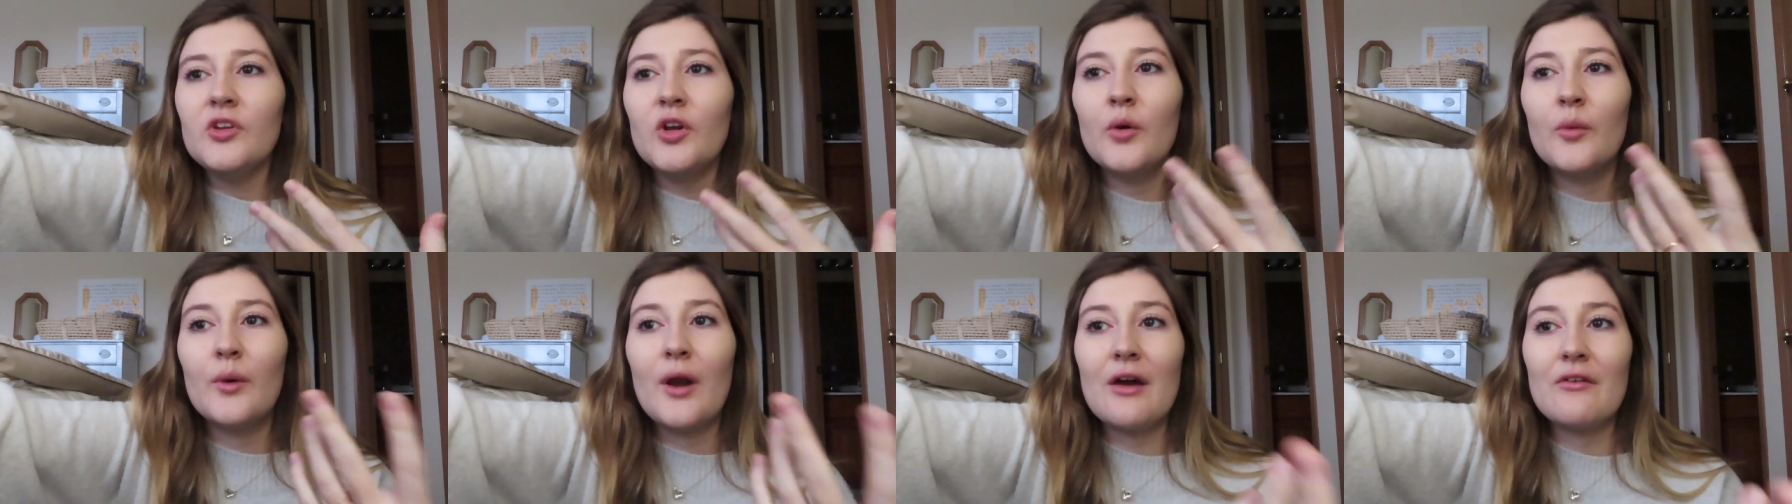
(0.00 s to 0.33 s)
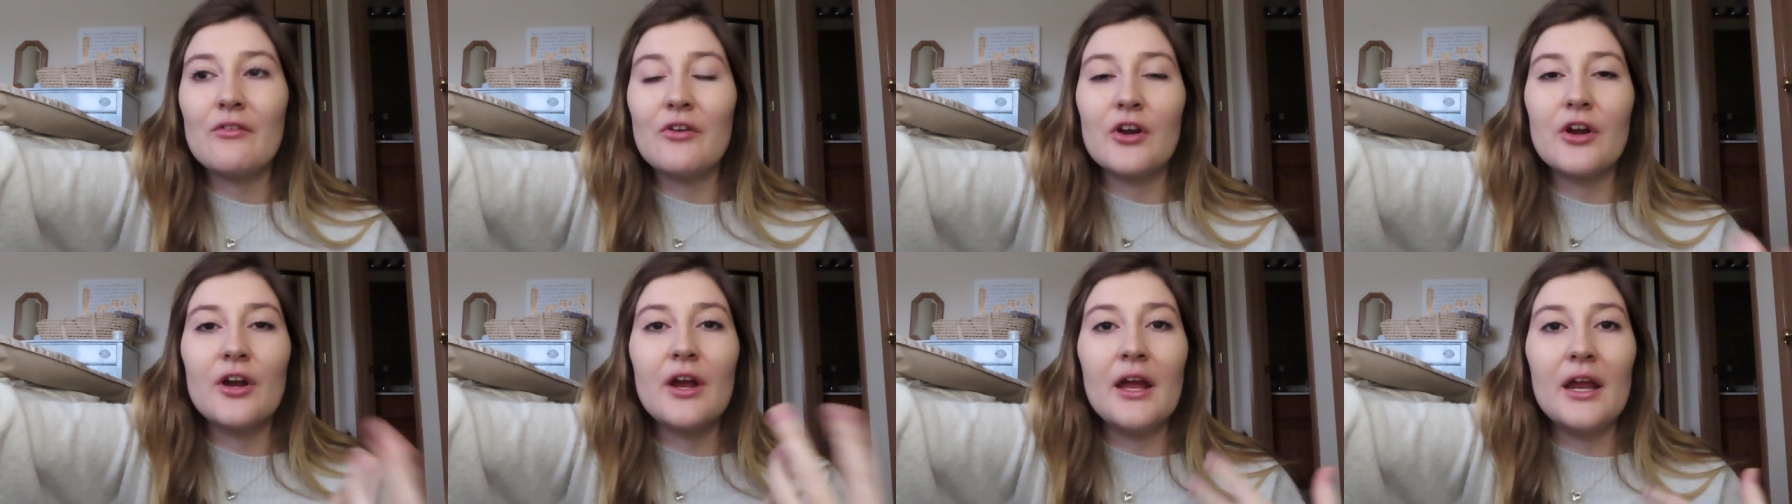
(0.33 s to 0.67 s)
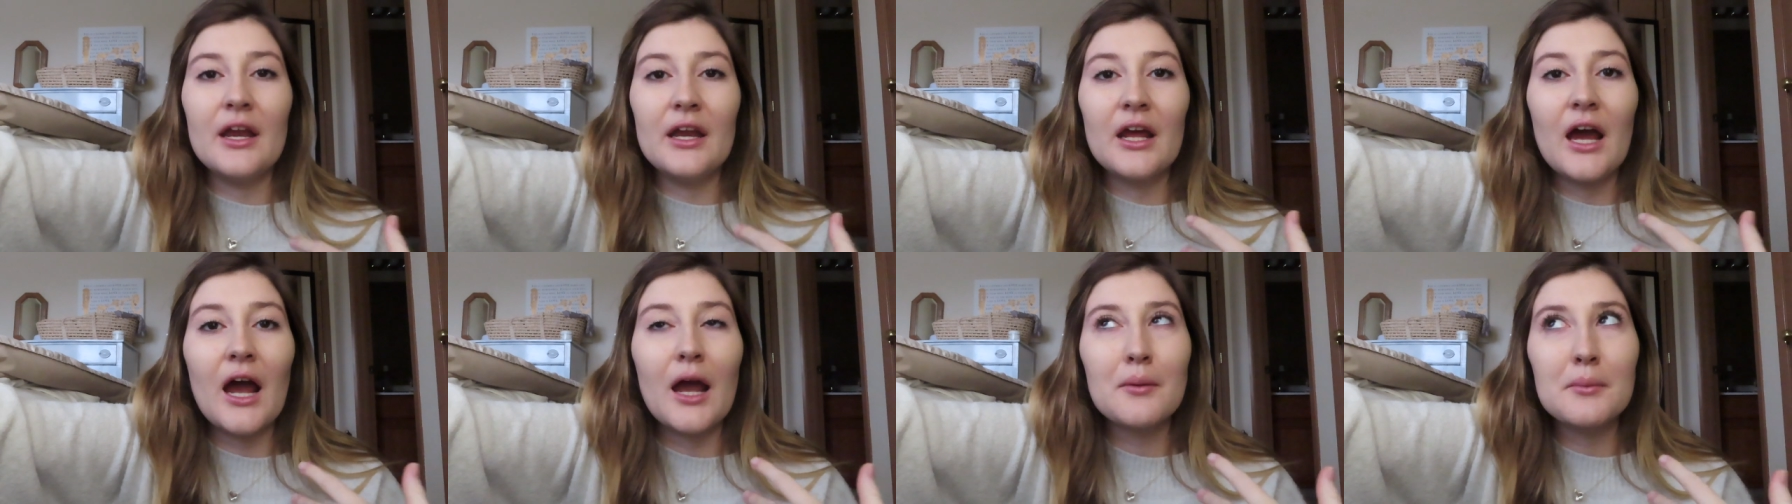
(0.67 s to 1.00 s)
or whatever
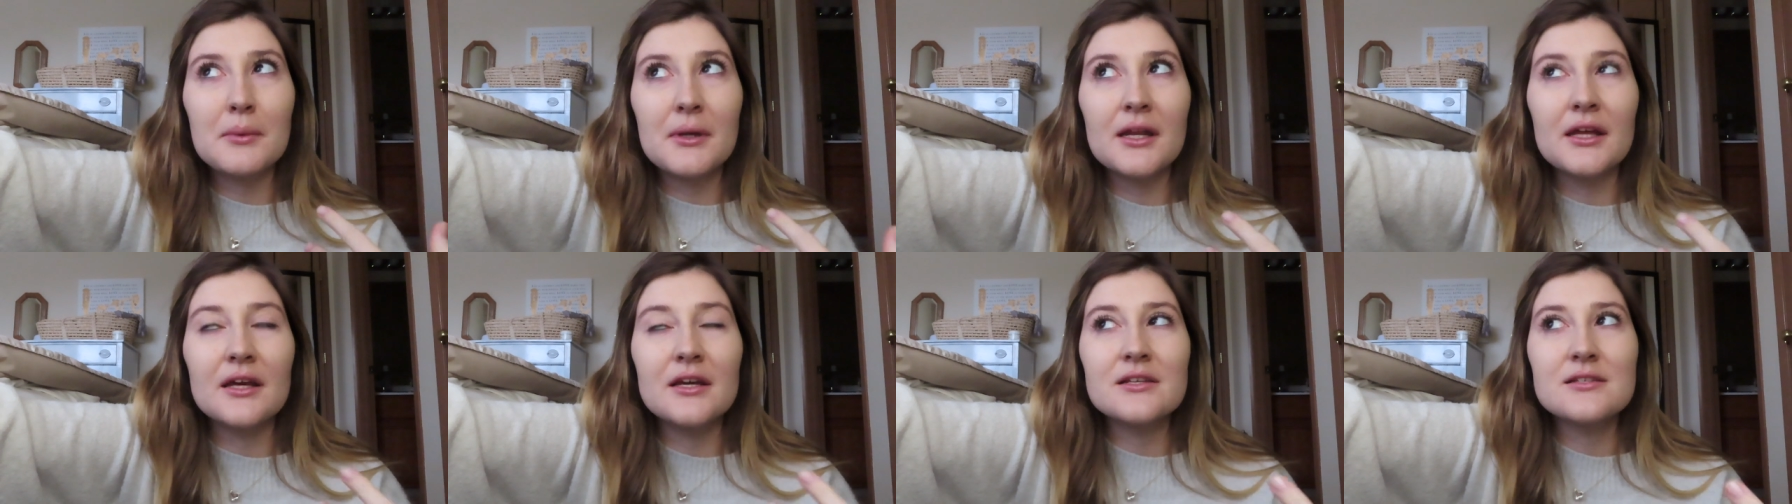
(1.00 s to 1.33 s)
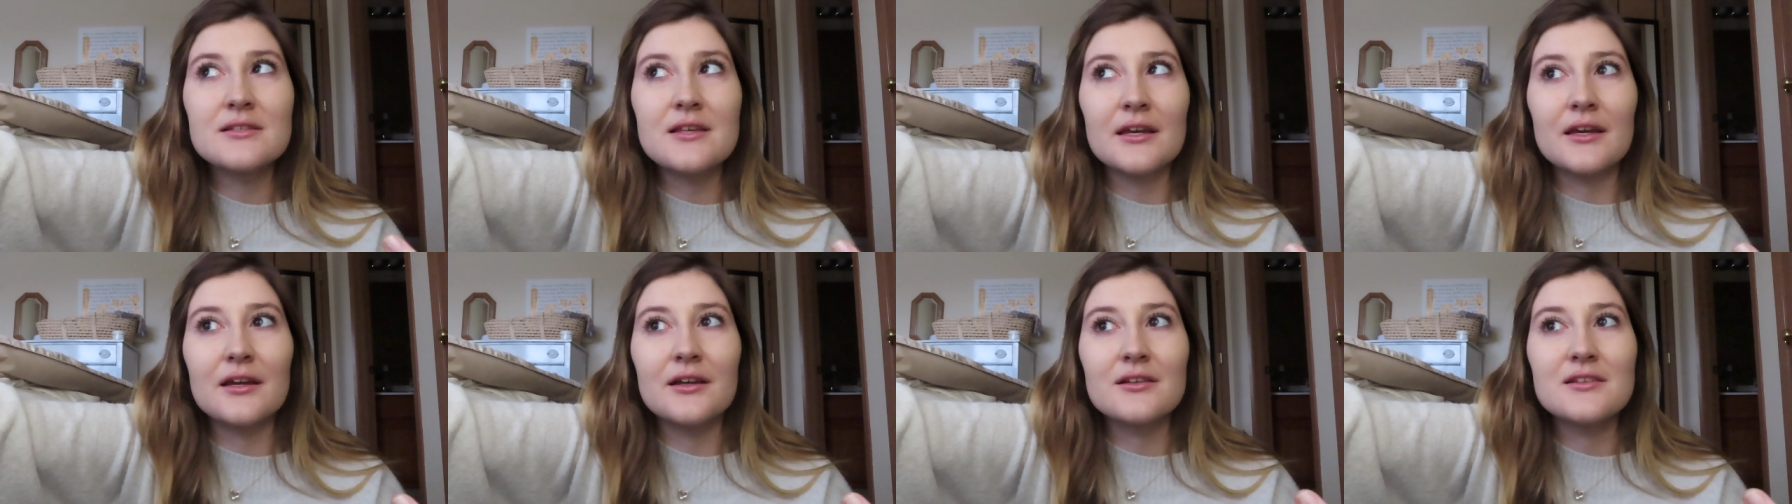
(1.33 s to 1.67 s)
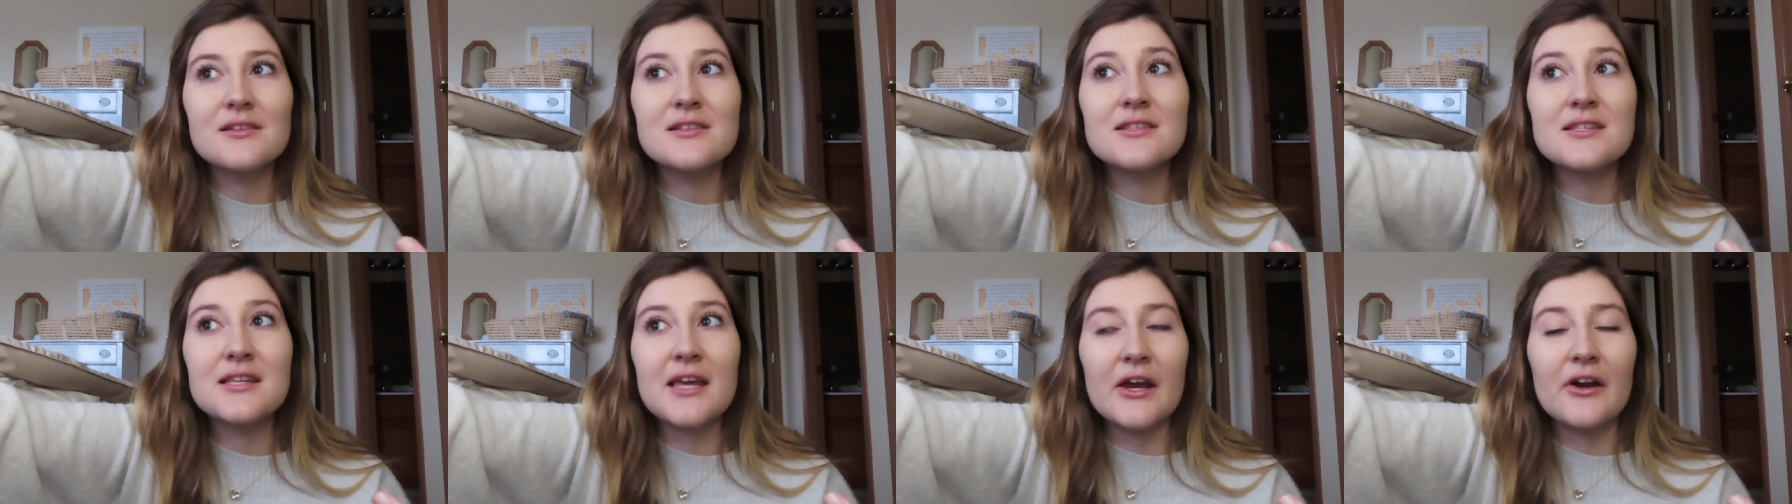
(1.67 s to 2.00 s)
and I mean it is
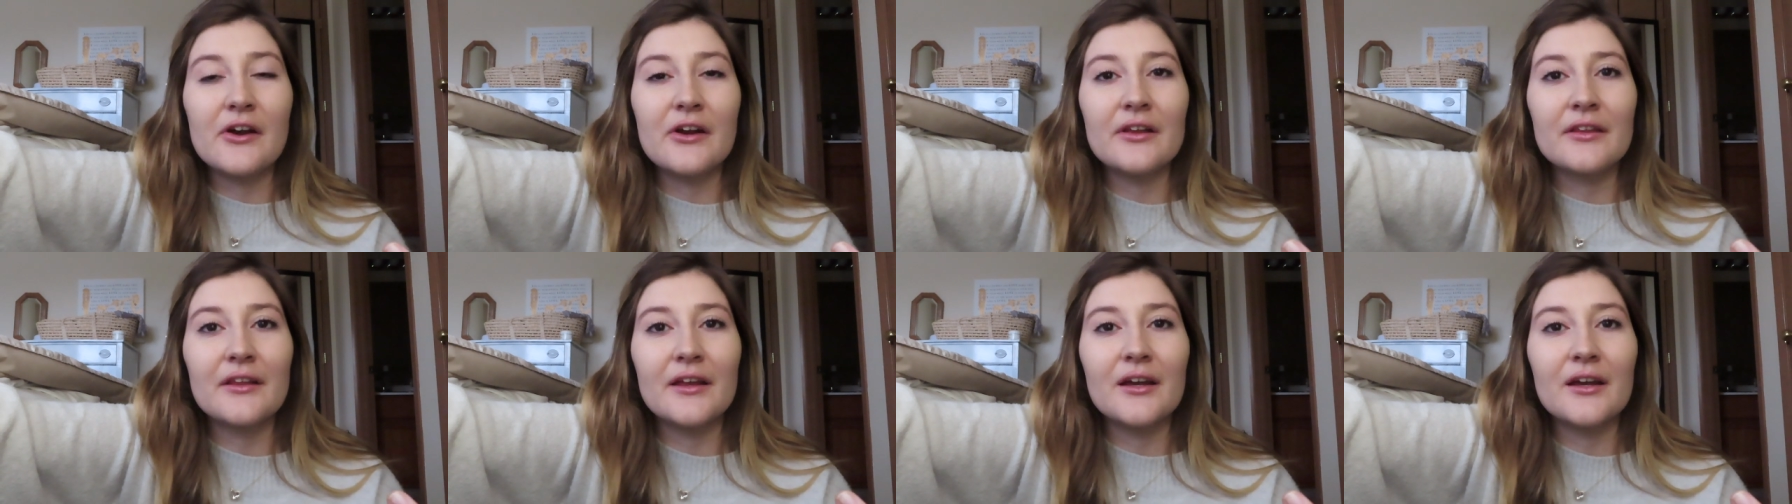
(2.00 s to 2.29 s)
like scary